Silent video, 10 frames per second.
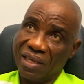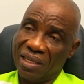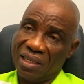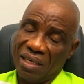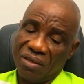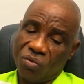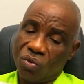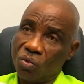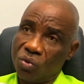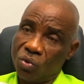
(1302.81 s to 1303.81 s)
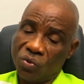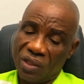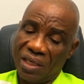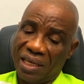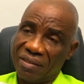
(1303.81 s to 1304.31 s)
And you will
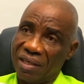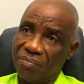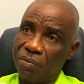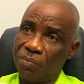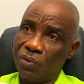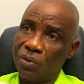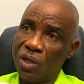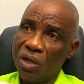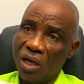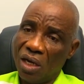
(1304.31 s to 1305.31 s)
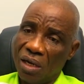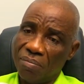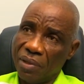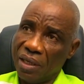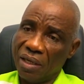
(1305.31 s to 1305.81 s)
see that people
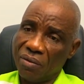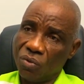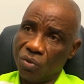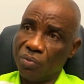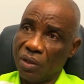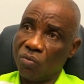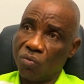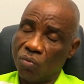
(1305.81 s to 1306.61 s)
will be